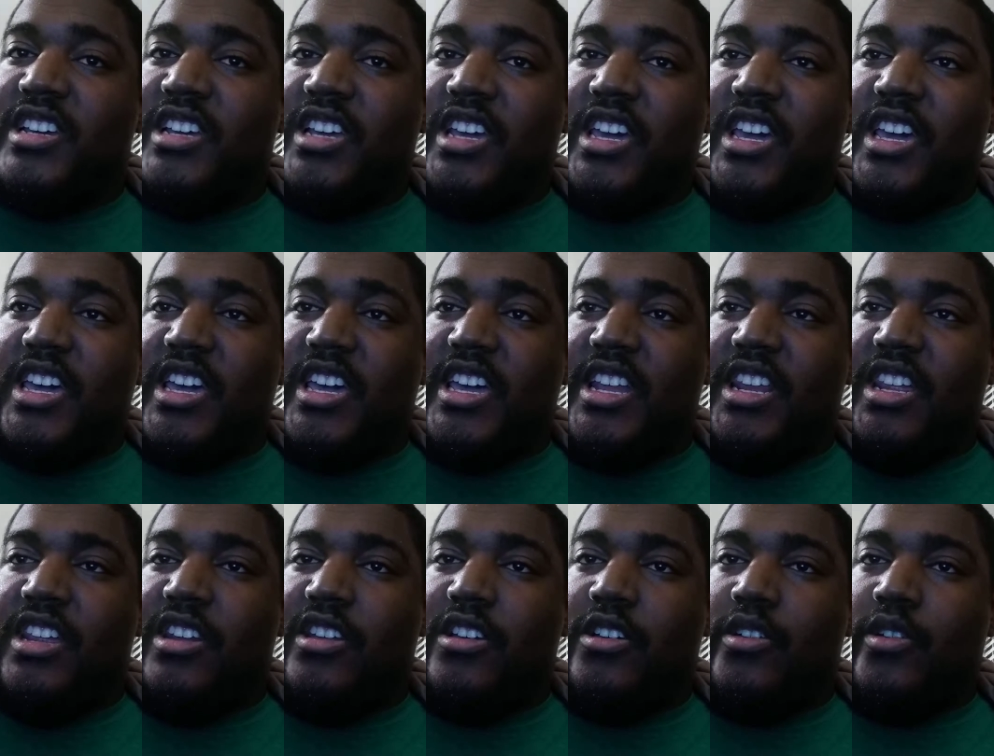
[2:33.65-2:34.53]
And
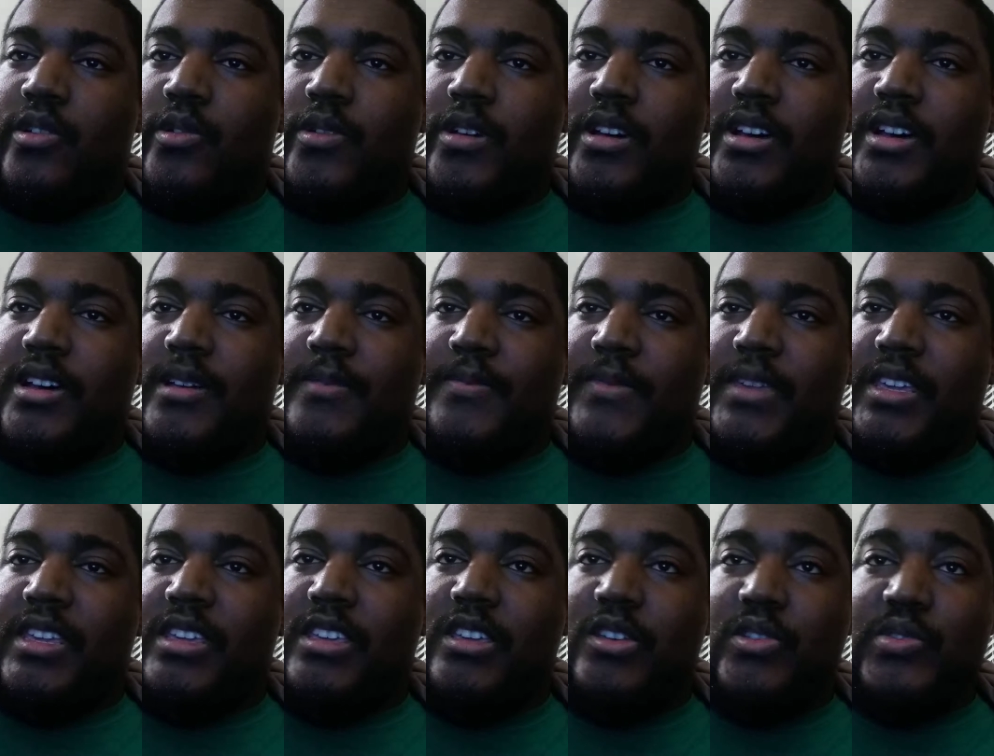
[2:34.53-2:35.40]
you know, um,
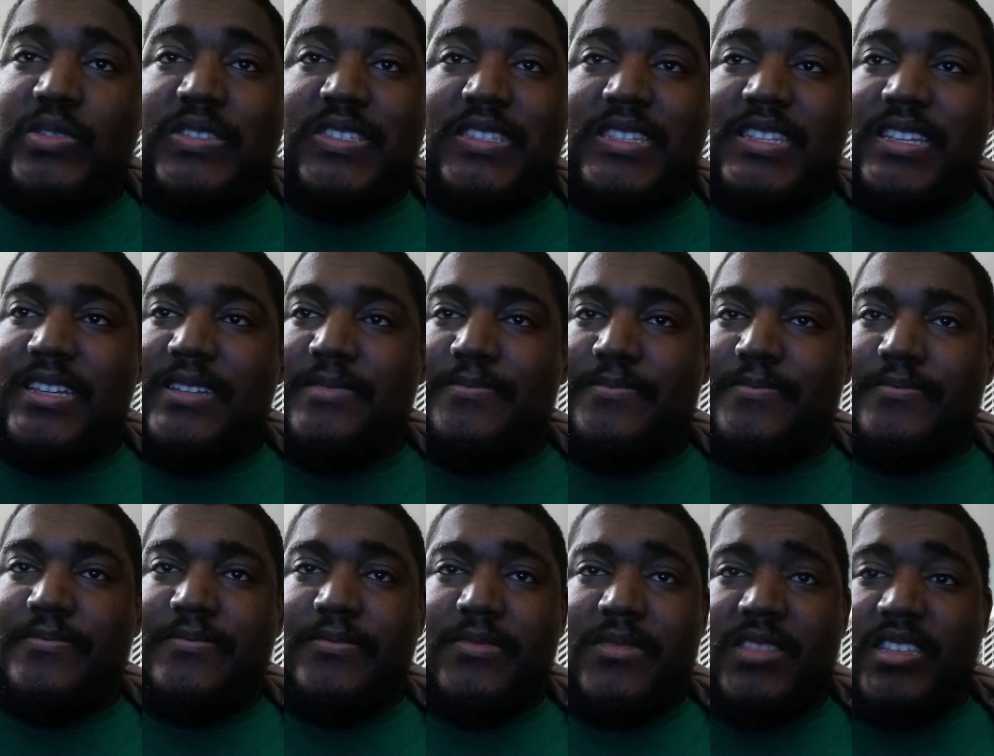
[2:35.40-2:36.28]
Houston
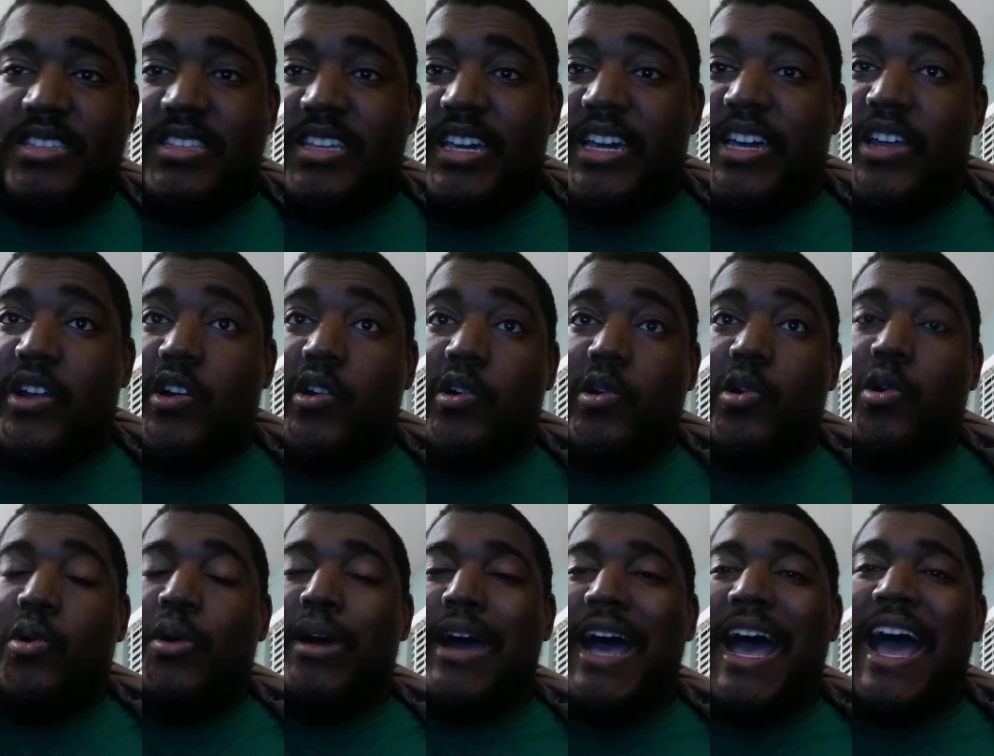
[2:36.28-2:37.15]
taking
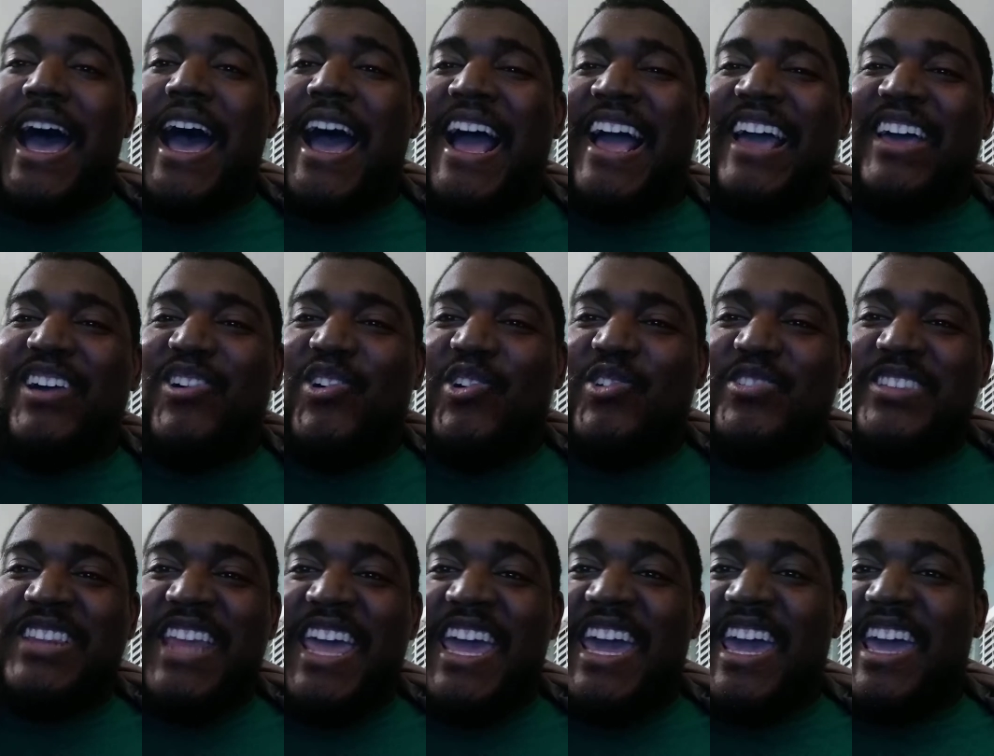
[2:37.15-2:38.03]
on Ohio
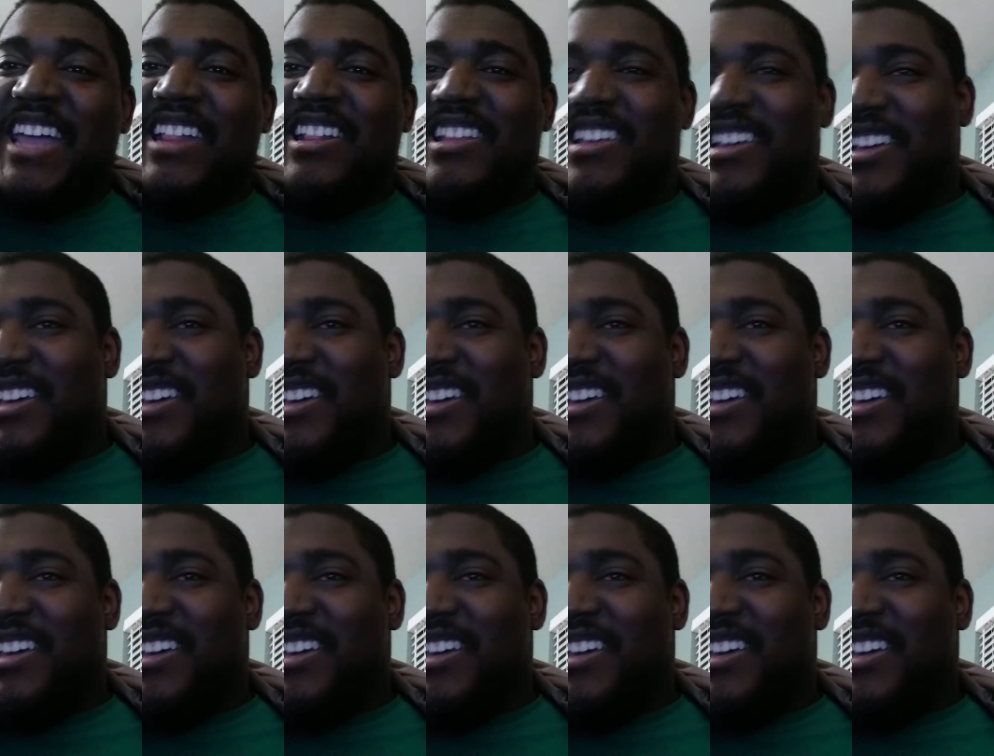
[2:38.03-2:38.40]
State,